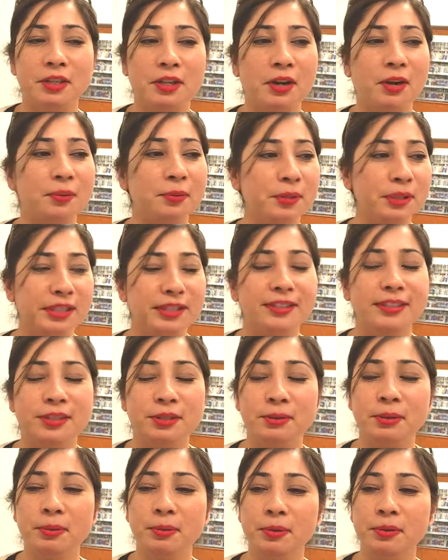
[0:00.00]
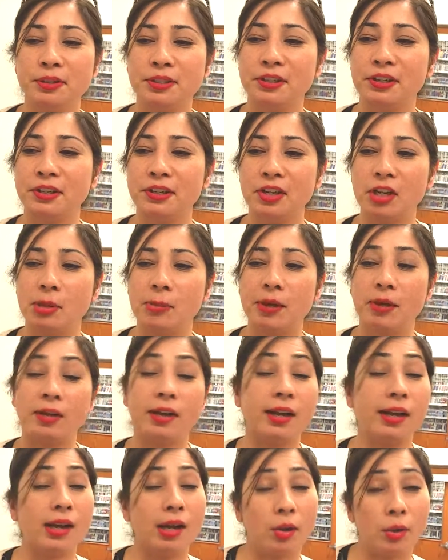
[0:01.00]
They got really into it. We were talking about
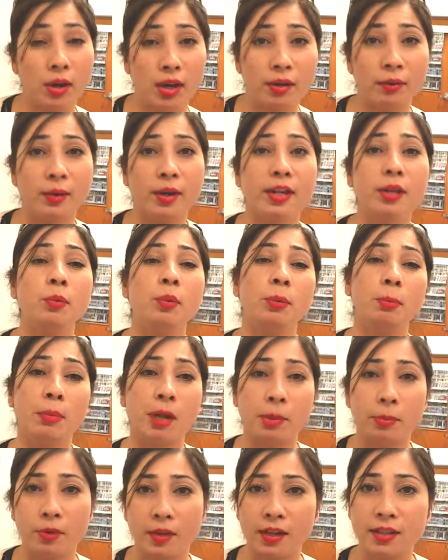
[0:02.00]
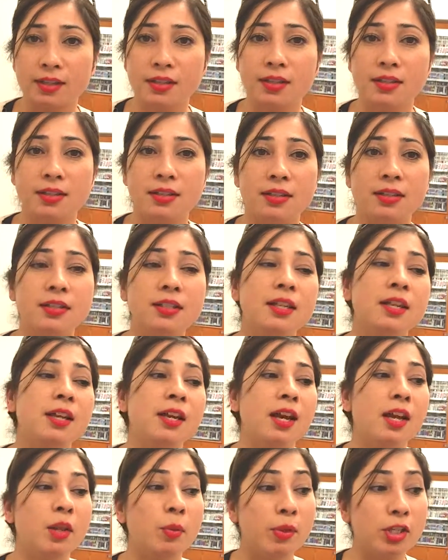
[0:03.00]
how I write, what my process is,
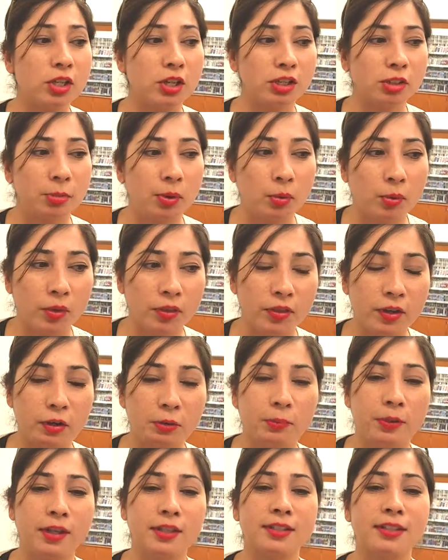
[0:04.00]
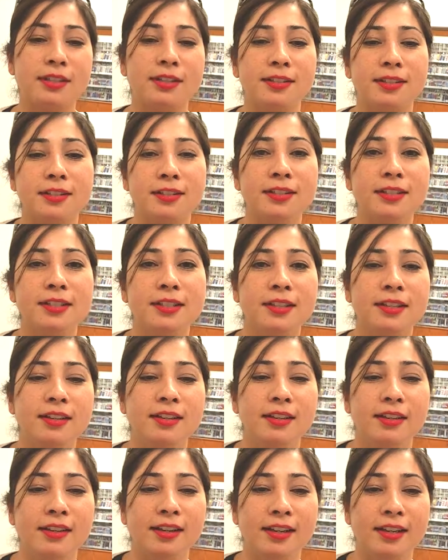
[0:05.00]
and then we talked about what their process is.
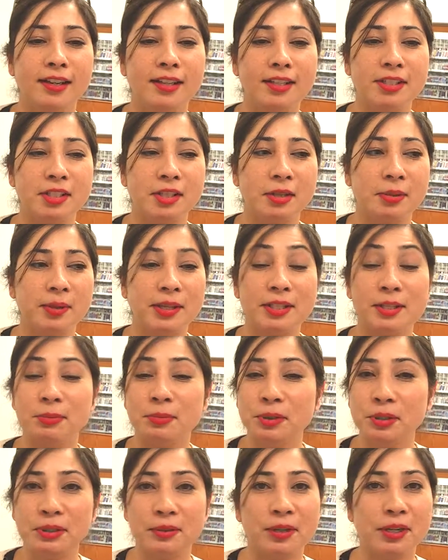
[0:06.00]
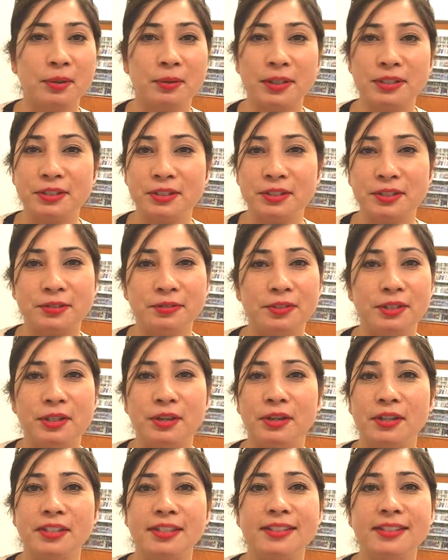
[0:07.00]
And we had some really great questions from the
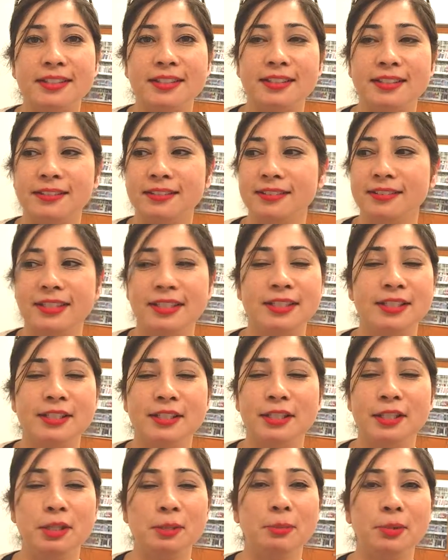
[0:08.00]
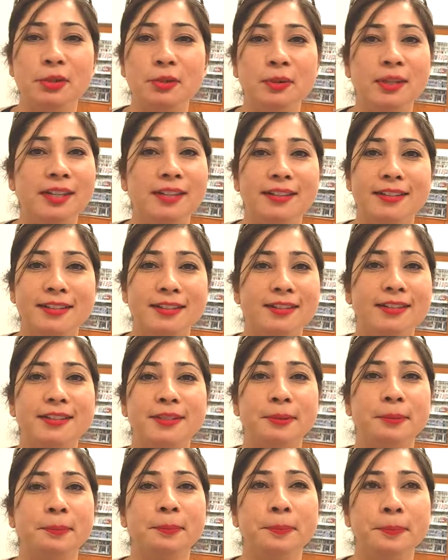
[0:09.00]
audience, and this is TD Book Week, and it's
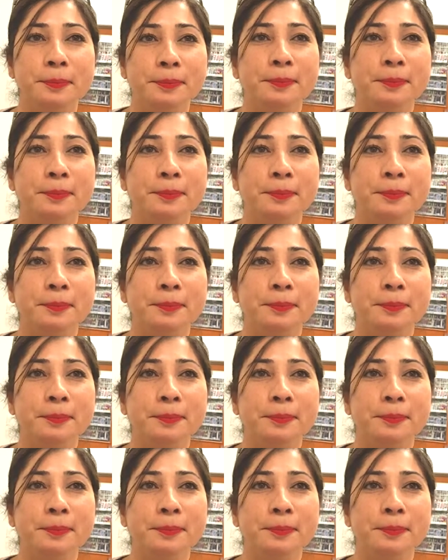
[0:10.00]
awesome.